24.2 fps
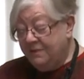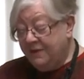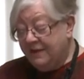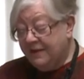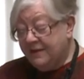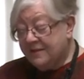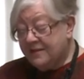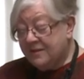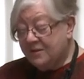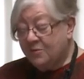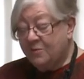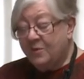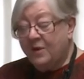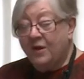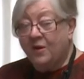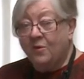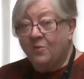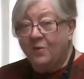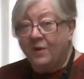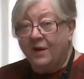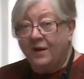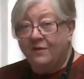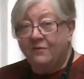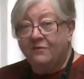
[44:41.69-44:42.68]
big square
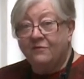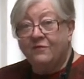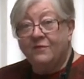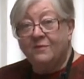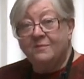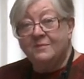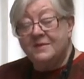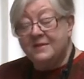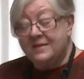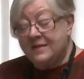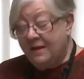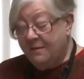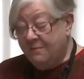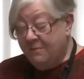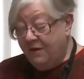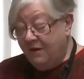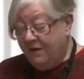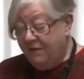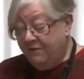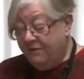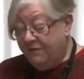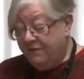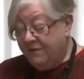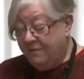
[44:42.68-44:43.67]
one from some
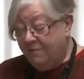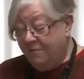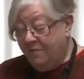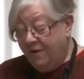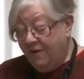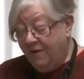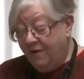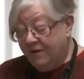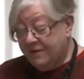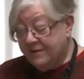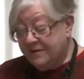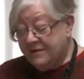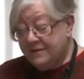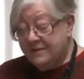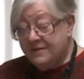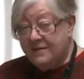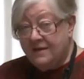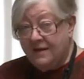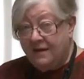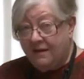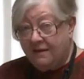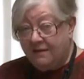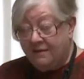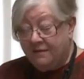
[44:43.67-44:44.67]
of the mod's
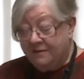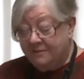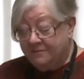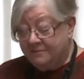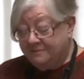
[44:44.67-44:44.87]
deck.